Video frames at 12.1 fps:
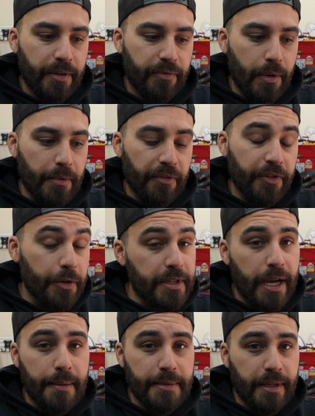From the few
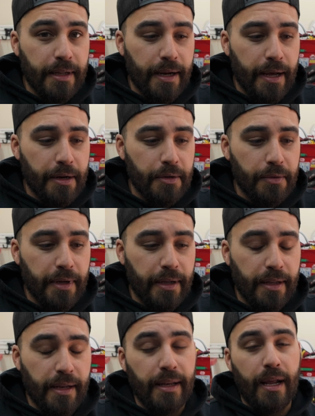times it did idle,
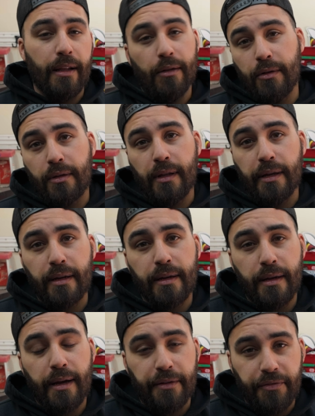it did not look like
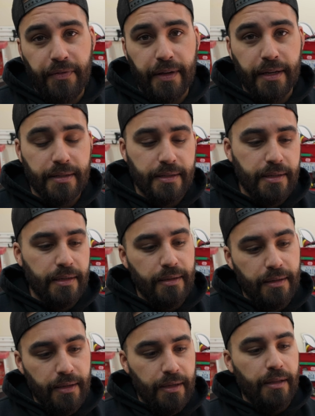I fixed
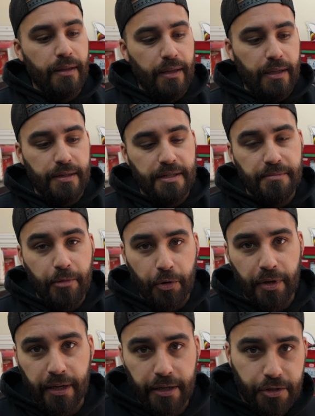the
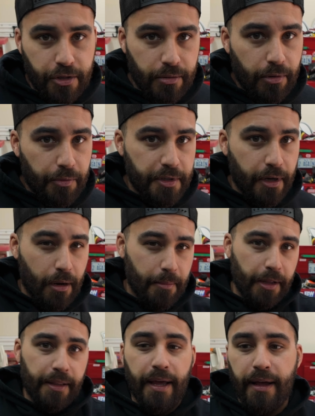smoking issue, but we'll talk
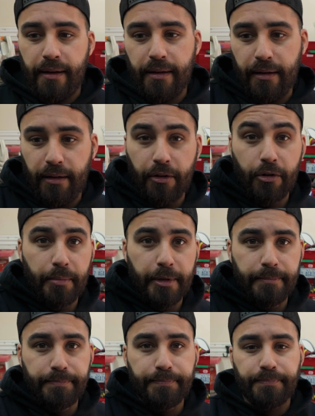about that in a little bit.